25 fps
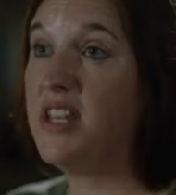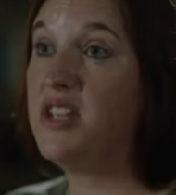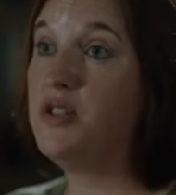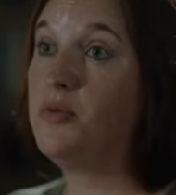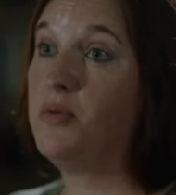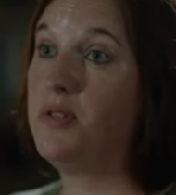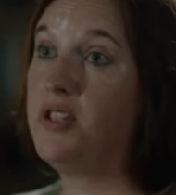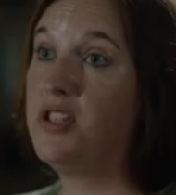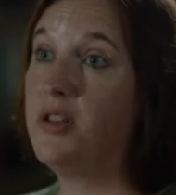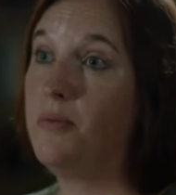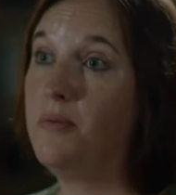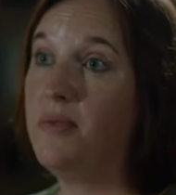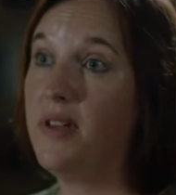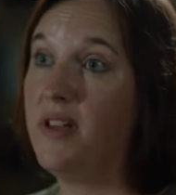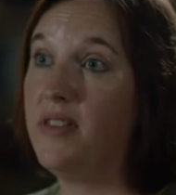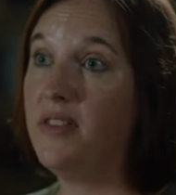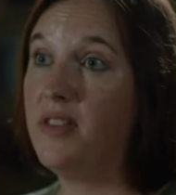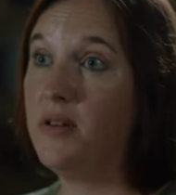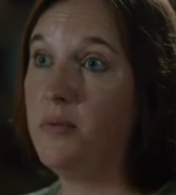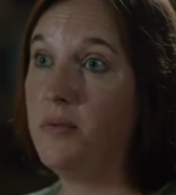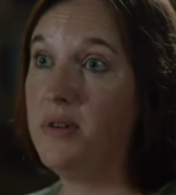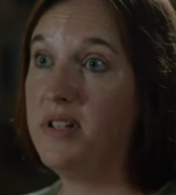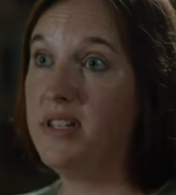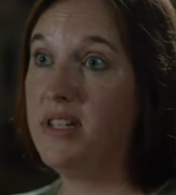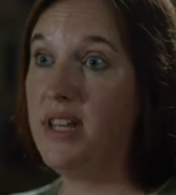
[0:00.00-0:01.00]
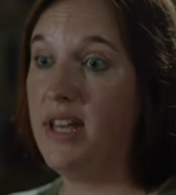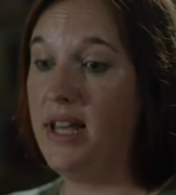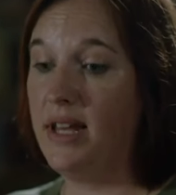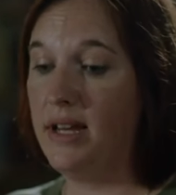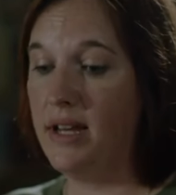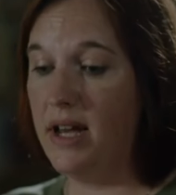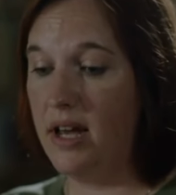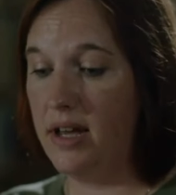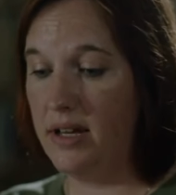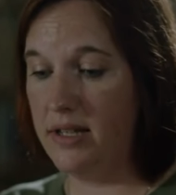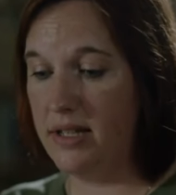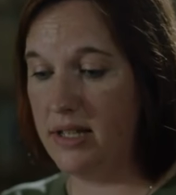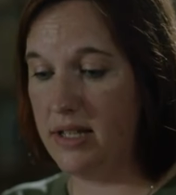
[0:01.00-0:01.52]
This was something that was seen
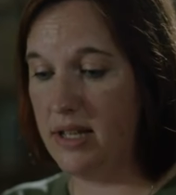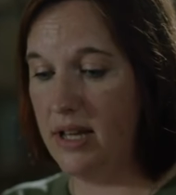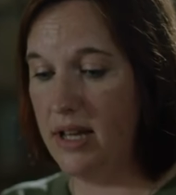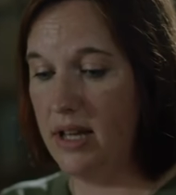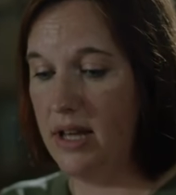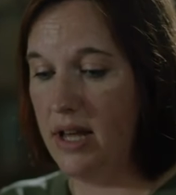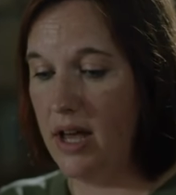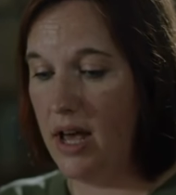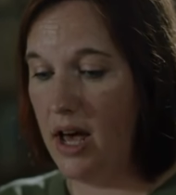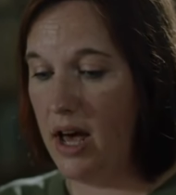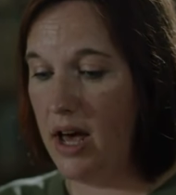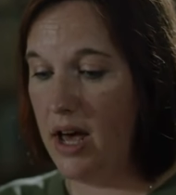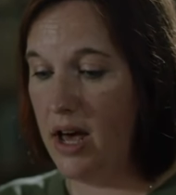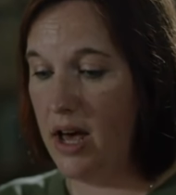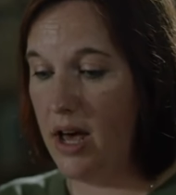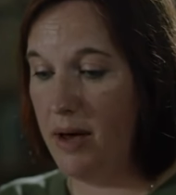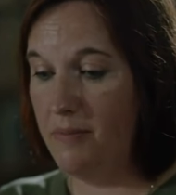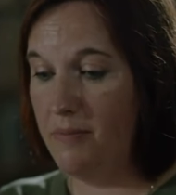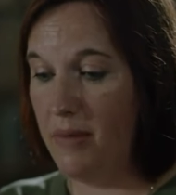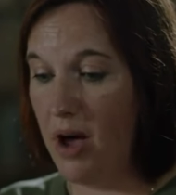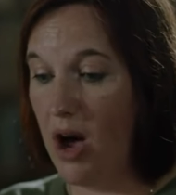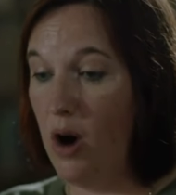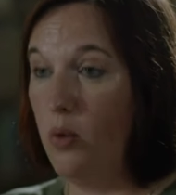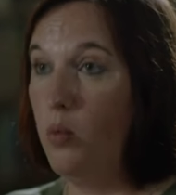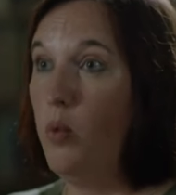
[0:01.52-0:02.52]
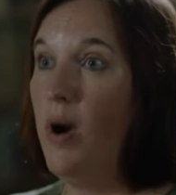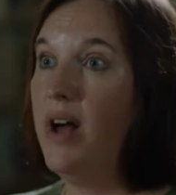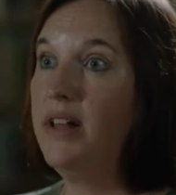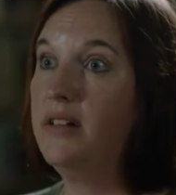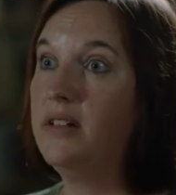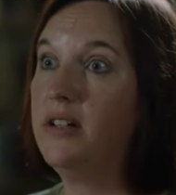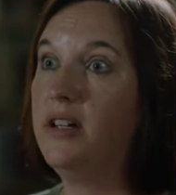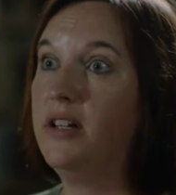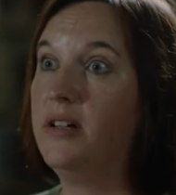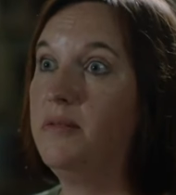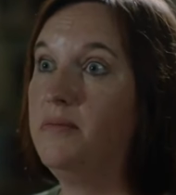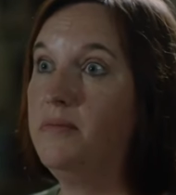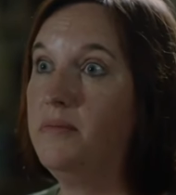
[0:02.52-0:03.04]
as a
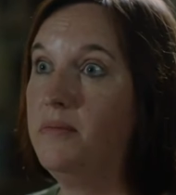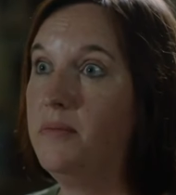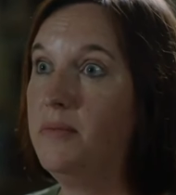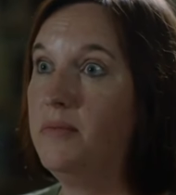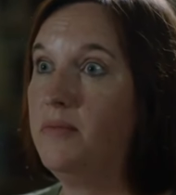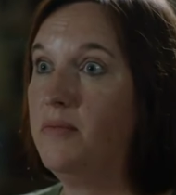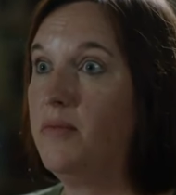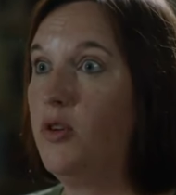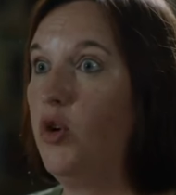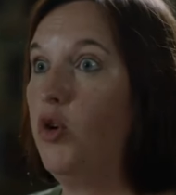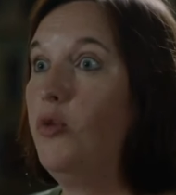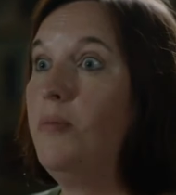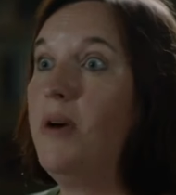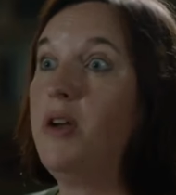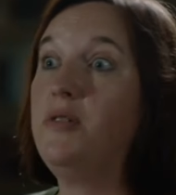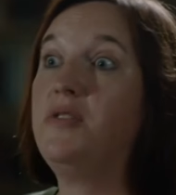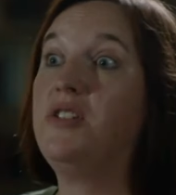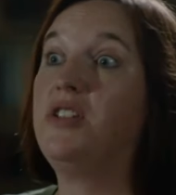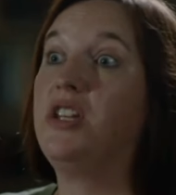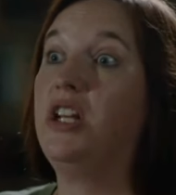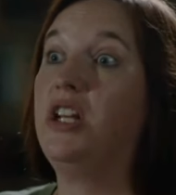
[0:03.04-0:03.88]
welcome, almost